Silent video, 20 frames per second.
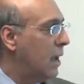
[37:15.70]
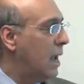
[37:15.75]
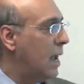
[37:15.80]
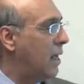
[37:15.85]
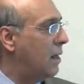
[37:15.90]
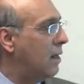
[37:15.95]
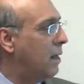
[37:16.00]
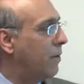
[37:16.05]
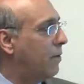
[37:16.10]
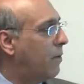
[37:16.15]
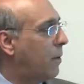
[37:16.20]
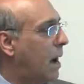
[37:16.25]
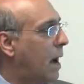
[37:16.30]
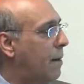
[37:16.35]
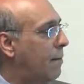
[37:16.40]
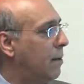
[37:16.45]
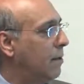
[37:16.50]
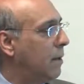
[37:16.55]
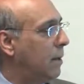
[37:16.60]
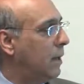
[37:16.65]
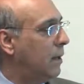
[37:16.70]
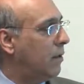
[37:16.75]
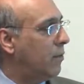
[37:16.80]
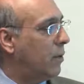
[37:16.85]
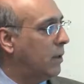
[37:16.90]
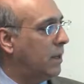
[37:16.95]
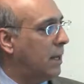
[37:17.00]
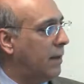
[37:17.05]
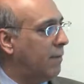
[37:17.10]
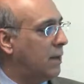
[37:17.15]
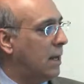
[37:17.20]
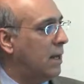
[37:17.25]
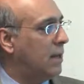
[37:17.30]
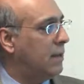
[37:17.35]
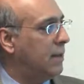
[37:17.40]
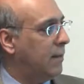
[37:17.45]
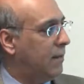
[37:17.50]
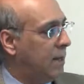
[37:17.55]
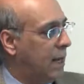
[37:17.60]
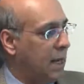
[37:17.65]
And they're probably, what they've done
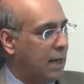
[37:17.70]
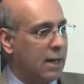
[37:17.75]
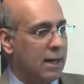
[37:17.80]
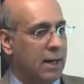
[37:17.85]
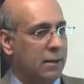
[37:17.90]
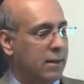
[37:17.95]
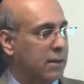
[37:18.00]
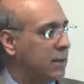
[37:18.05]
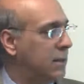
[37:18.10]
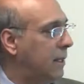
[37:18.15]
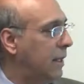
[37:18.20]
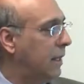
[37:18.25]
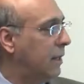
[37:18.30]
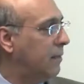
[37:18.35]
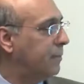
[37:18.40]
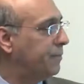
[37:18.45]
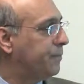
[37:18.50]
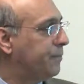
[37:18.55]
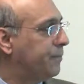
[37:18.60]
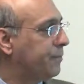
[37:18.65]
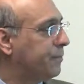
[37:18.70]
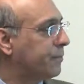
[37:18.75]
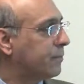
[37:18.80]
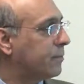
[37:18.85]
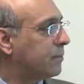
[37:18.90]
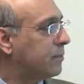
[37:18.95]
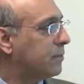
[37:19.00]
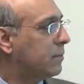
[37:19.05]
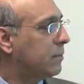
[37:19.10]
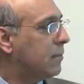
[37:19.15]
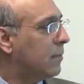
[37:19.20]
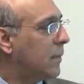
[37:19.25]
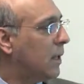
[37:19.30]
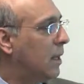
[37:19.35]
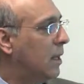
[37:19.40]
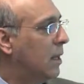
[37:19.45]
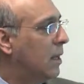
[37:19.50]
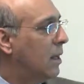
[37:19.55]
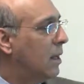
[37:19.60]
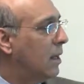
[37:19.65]
is they've taken out the zinc,
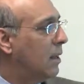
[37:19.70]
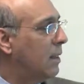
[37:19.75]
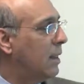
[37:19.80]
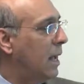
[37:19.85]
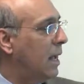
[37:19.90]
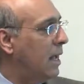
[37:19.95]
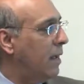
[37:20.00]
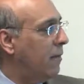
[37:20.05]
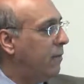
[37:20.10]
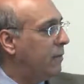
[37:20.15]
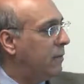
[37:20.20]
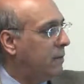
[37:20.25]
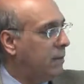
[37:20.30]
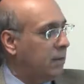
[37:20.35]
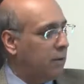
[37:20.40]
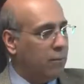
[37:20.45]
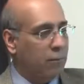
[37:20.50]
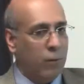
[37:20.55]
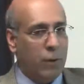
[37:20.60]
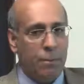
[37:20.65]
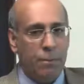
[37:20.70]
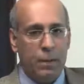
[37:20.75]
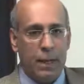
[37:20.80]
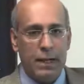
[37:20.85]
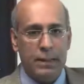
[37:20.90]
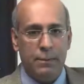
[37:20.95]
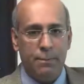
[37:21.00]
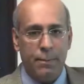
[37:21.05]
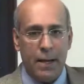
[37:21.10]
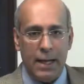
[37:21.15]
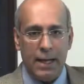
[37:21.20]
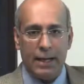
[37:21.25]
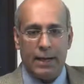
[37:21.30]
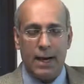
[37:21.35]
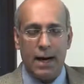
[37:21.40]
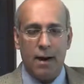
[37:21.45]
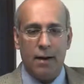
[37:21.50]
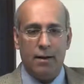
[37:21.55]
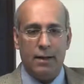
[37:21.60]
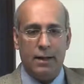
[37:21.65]
they've replaced beta
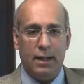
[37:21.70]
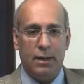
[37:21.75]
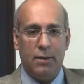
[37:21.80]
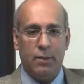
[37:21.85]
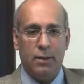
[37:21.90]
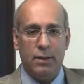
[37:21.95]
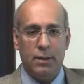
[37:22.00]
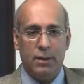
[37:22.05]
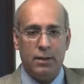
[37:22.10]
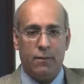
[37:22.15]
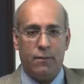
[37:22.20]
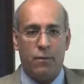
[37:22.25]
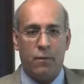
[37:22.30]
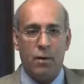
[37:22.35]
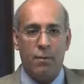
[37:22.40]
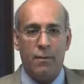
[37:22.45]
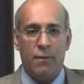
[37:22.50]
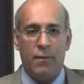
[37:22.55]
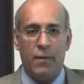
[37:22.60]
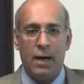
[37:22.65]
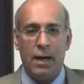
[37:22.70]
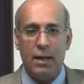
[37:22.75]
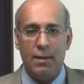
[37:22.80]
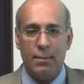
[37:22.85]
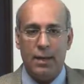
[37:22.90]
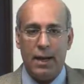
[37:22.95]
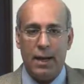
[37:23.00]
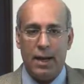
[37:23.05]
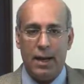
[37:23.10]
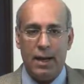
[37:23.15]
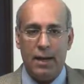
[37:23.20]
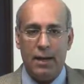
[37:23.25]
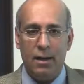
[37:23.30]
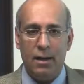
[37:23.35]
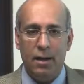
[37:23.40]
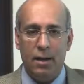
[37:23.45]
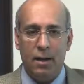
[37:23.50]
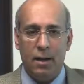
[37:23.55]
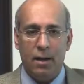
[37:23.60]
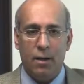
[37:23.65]
carotene, which is a form of vitamin A,
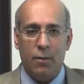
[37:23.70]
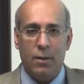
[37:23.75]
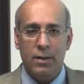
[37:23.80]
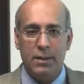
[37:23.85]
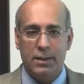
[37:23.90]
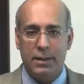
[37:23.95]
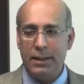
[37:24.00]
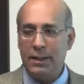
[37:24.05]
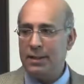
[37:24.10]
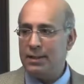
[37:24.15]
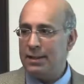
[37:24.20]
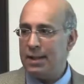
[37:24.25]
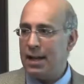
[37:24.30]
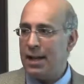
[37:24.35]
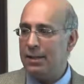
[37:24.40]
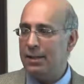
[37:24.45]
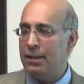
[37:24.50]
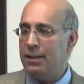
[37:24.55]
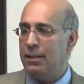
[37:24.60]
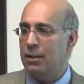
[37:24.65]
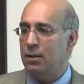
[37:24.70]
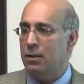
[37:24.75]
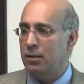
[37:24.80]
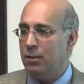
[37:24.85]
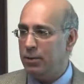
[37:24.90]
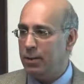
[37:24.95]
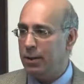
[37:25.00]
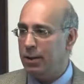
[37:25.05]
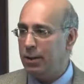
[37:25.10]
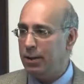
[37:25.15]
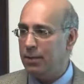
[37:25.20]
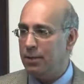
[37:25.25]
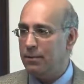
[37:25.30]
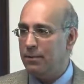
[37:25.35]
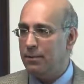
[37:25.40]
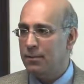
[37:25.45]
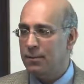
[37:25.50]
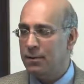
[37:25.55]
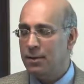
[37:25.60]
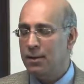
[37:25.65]
with zeaxanthin and lutein.
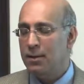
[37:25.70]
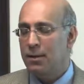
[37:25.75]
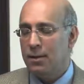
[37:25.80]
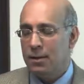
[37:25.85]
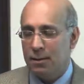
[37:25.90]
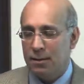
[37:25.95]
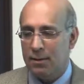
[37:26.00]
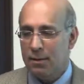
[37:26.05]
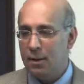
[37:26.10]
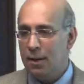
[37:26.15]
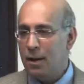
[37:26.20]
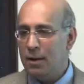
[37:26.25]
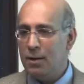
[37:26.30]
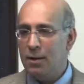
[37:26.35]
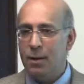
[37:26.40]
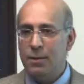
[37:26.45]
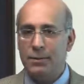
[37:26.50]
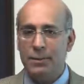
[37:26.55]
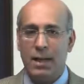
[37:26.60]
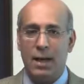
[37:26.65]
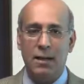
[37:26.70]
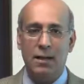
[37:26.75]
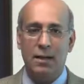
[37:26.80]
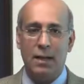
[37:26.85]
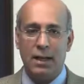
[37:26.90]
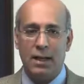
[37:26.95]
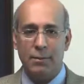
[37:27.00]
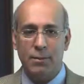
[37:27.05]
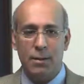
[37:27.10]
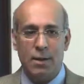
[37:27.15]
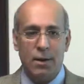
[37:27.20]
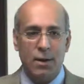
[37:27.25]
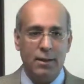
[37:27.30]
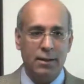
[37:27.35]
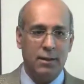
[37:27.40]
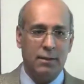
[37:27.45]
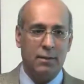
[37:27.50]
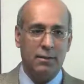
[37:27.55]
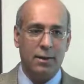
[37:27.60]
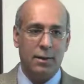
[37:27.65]
I know I'm sounding like I'm starting
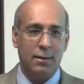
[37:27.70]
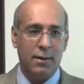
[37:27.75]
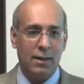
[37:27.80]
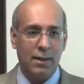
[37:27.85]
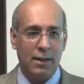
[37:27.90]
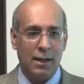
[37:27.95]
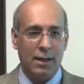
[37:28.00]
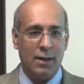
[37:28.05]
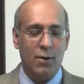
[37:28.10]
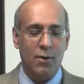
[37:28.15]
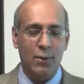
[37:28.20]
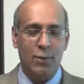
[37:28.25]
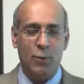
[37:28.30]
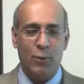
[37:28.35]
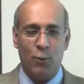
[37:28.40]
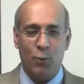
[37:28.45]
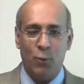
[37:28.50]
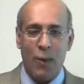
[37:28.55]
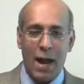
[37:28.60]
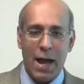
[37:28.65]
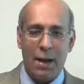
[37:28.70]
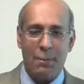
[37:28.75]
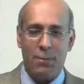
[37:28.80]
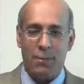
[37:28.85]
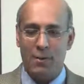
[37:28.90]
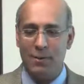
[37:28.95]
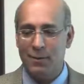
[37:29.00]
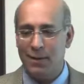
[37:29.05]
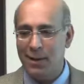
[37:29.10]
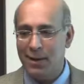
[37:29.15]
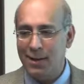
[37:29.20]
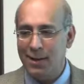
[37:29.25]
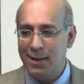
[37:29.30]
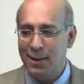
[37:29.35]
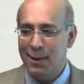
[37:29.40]
to, I'm going to go into a rap, right?